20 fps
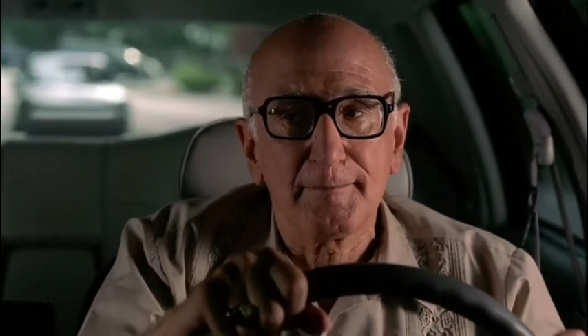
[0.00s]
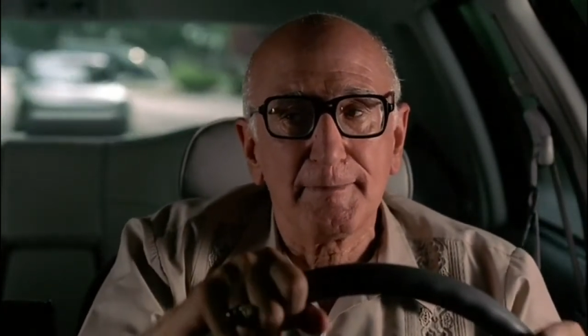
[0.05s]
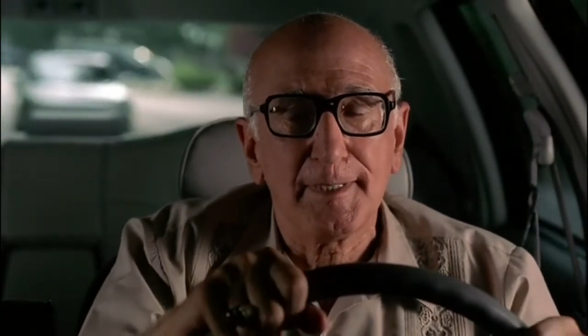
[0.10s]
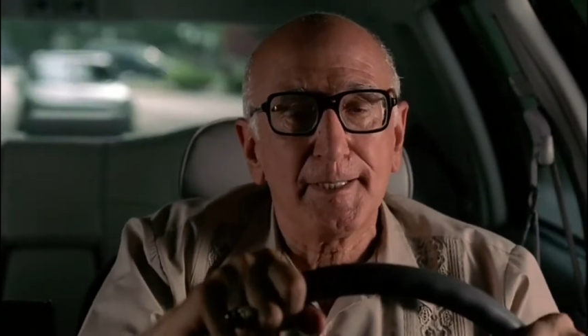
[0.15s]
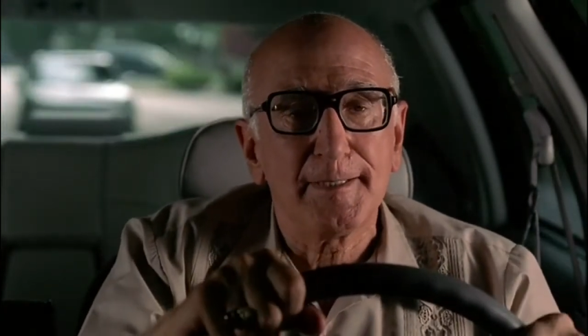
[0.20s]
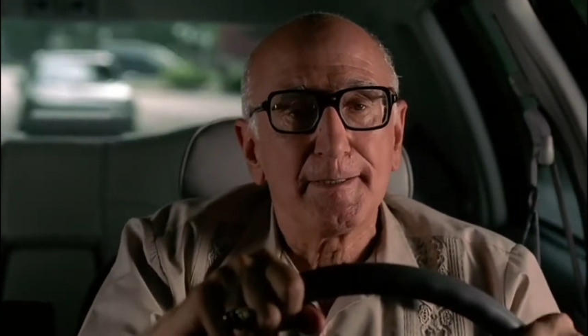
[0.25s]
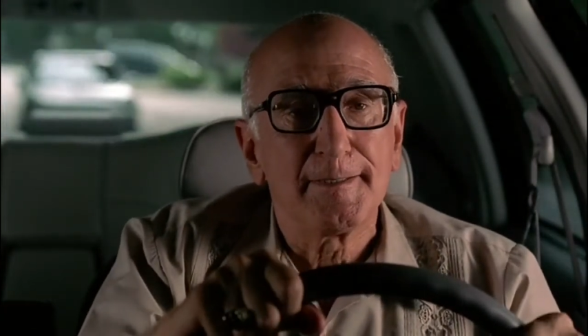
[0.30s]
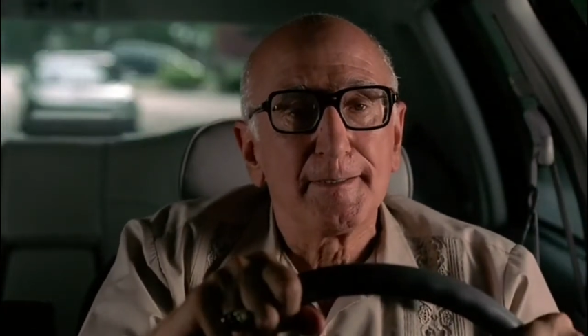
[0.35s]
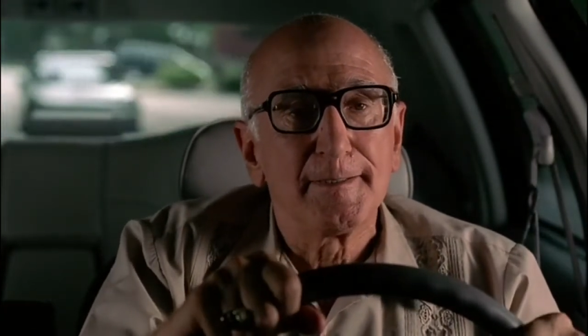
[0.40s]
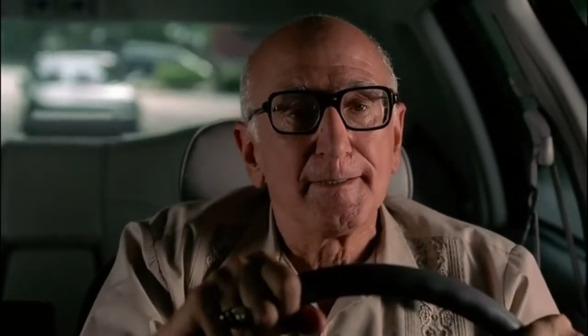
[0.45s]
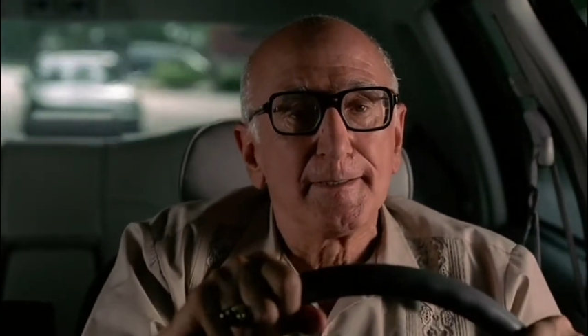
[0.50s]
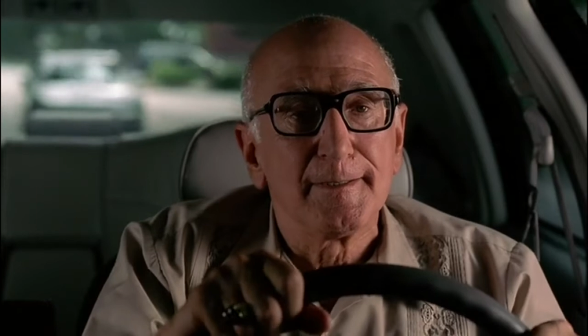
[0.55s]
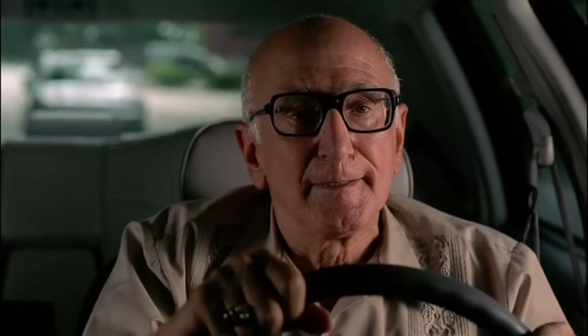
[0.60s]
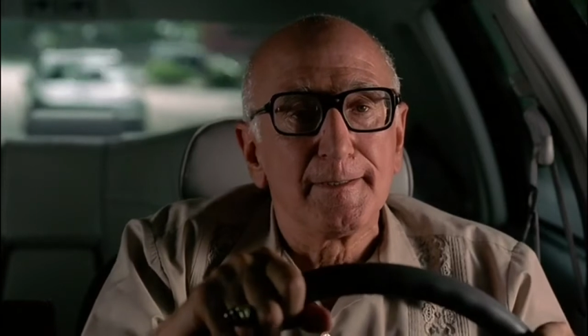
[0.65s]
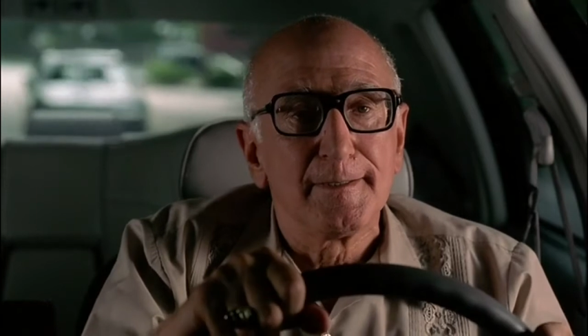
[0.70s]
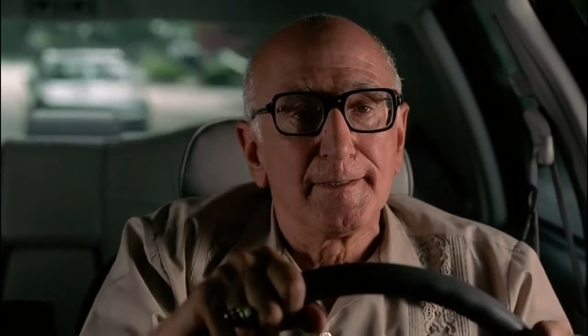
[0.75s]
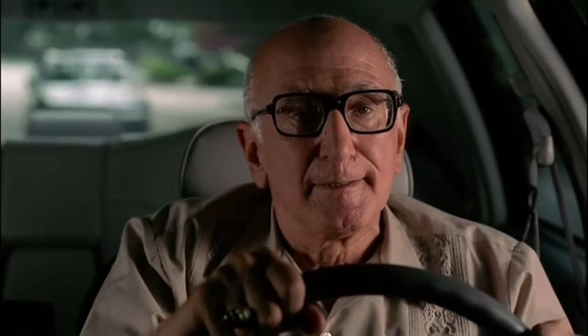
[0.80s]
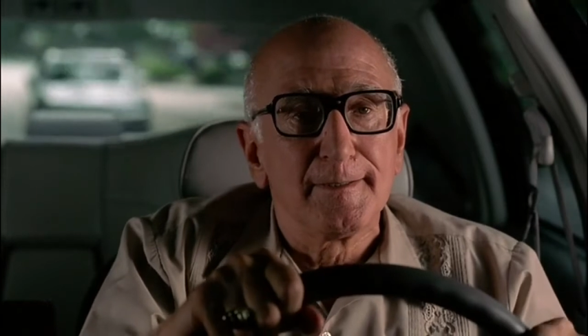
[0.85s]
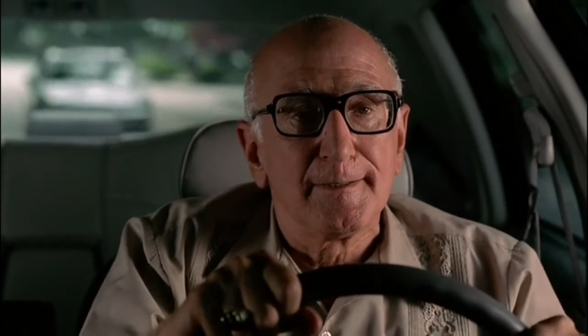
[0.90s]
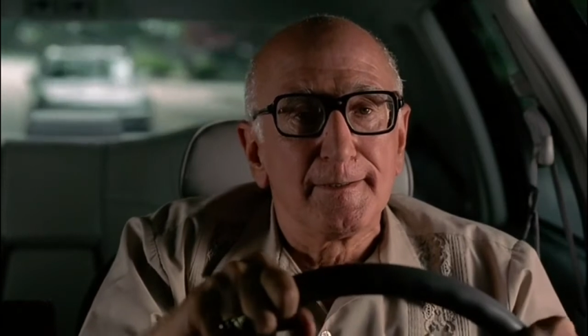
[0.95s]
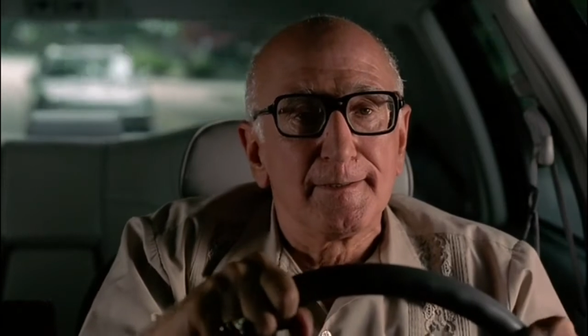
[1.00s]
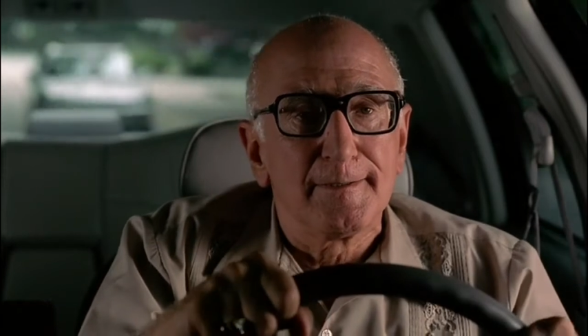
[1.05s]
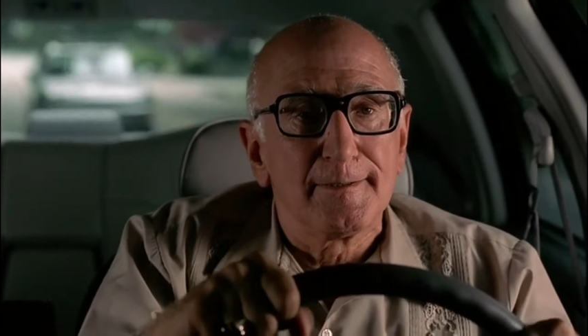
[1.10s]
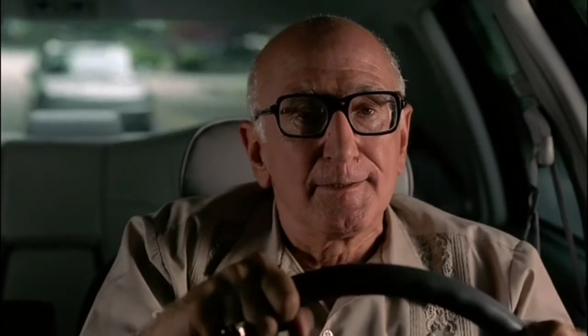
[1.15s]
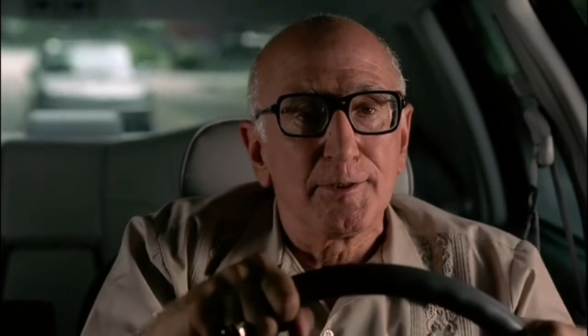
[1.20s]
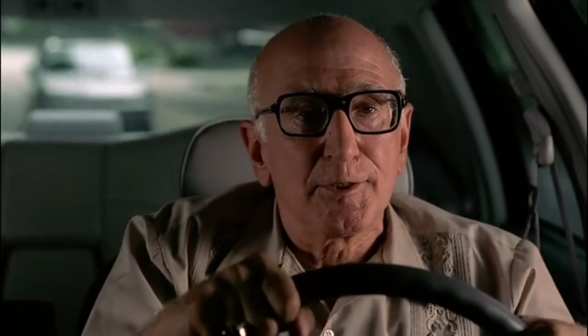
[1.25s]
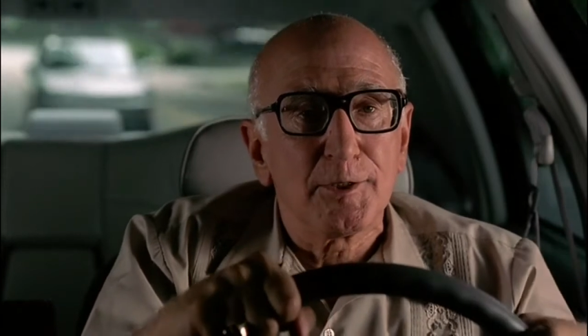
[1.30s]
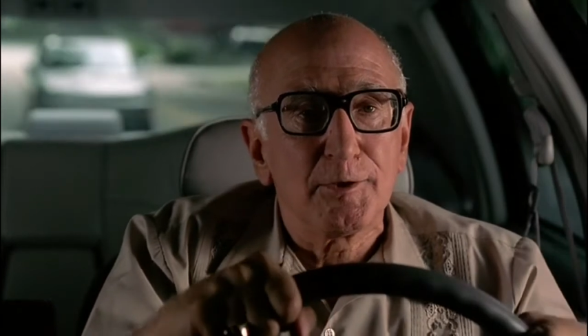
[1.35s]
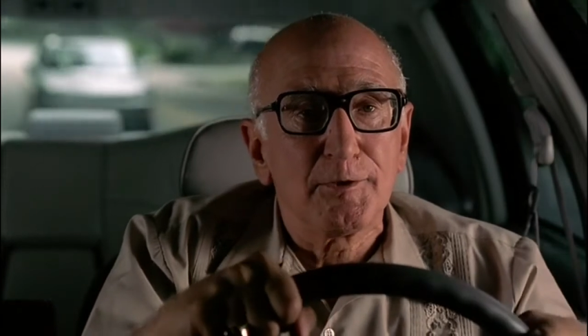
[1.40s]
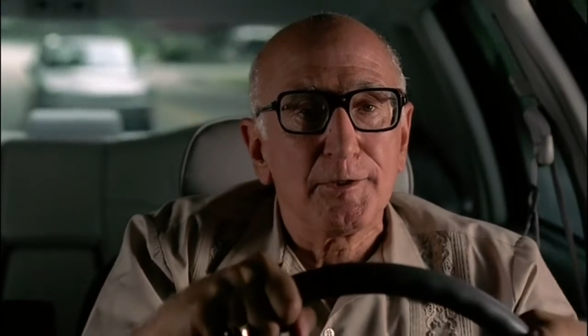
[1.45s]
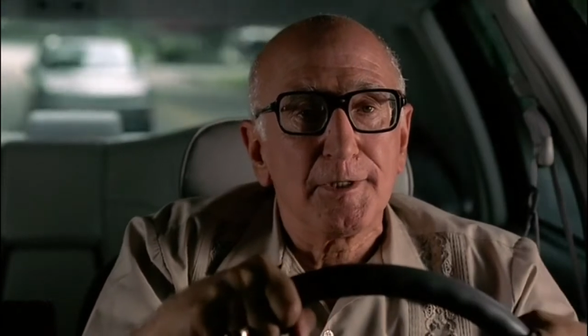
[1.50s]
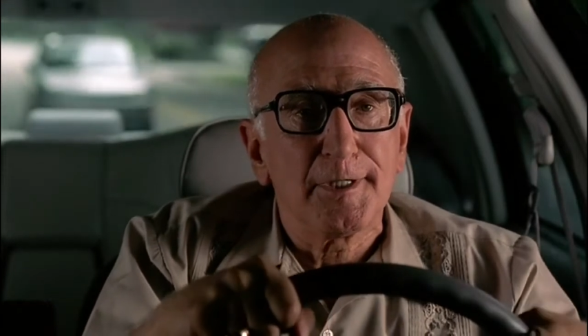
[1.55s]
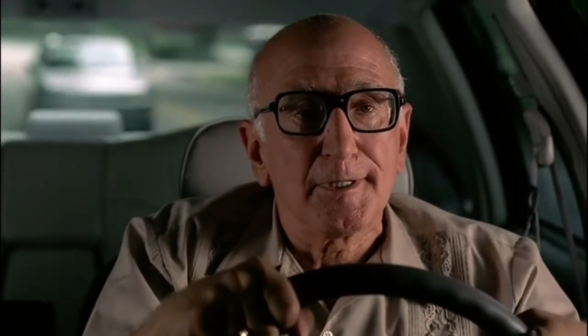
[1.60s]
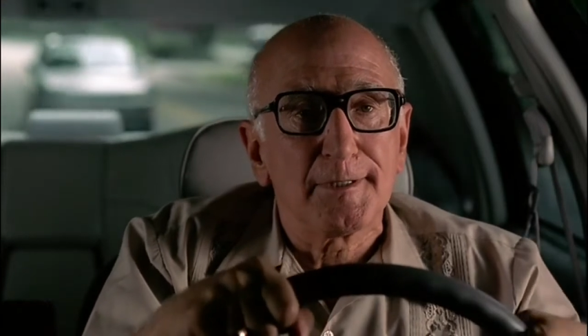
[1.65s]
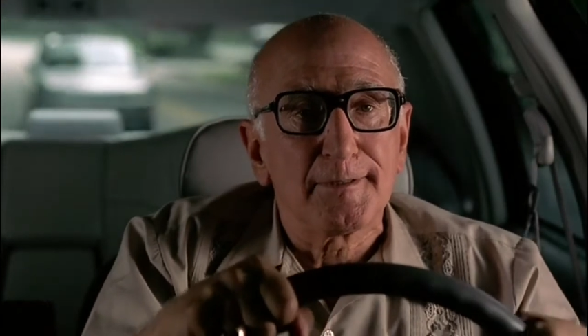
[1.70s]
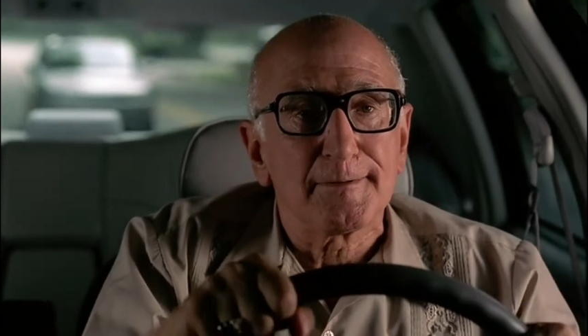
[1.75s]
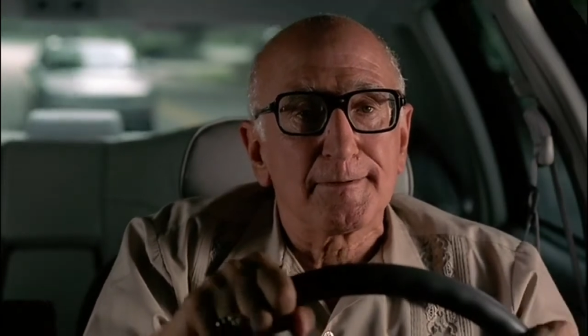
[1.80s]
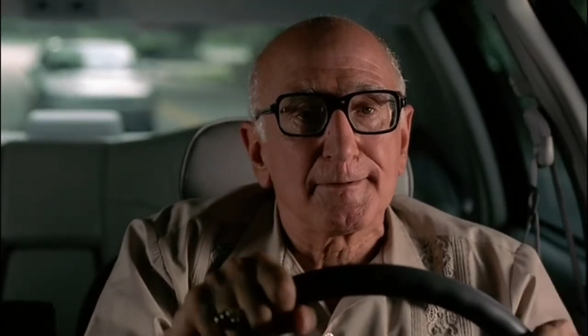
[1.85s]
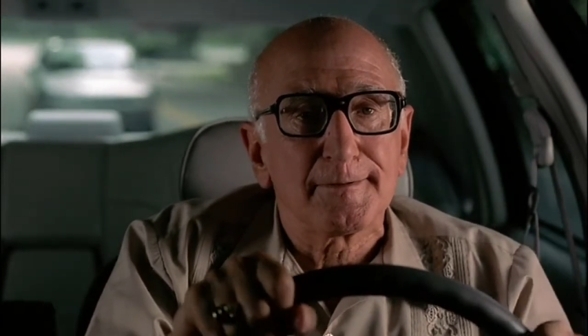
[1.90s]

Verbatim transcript: me, Junior,